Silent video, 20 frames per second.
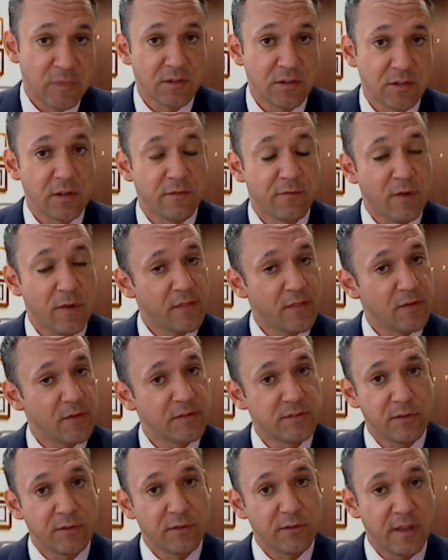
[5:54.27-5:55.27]
So you file
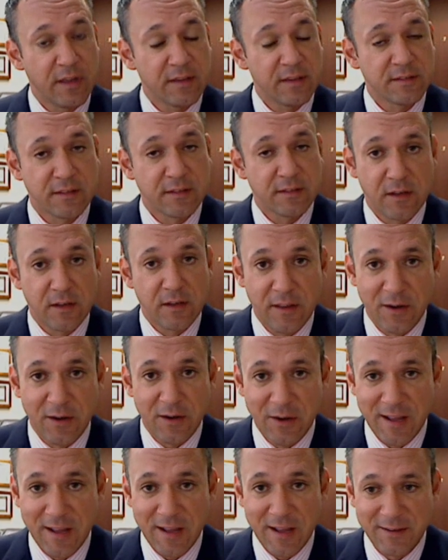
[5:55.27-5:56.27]
those two things. You could
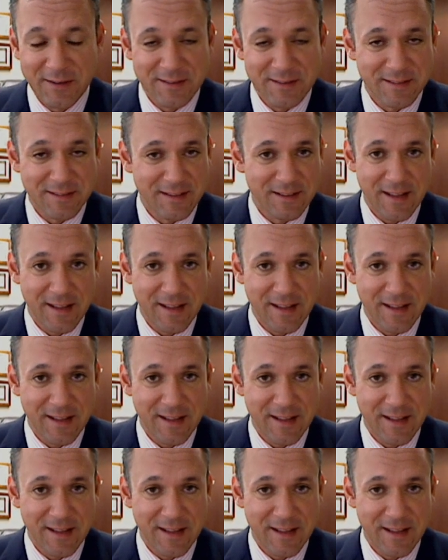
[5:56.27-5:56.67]
either go down to just